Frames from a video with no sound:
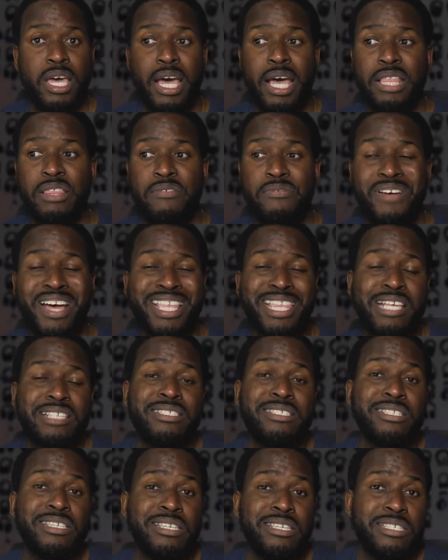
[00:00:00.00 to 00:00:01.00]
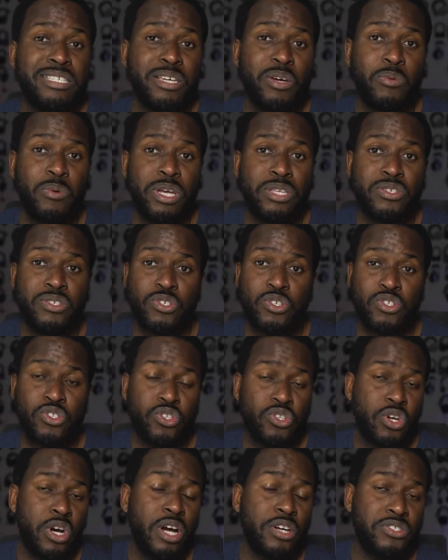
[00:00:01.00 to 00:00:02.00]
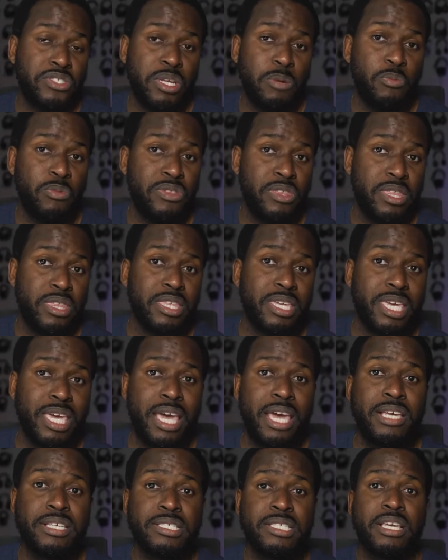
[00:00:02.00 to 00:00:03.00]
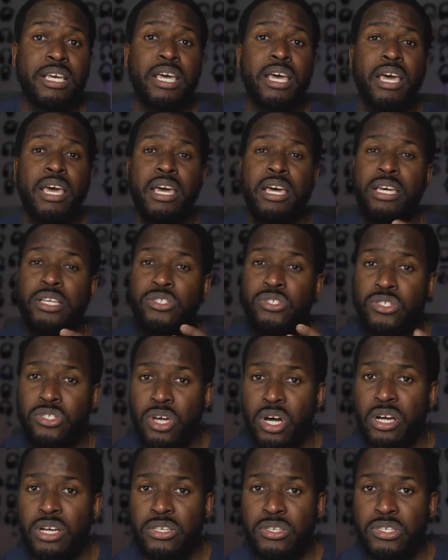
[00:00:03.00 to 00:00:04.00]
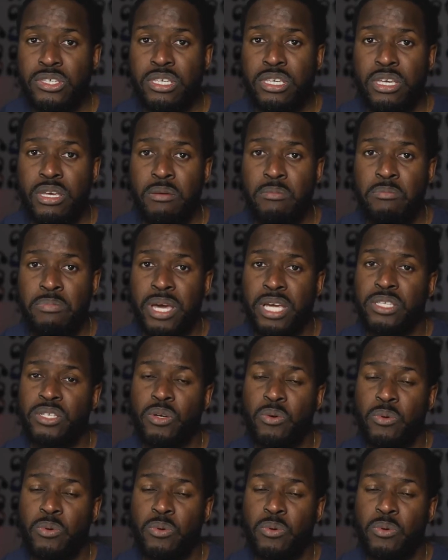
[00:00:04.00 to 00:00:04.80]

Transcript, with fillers: and the fact that's an easier way to just charge them within the case, it does beg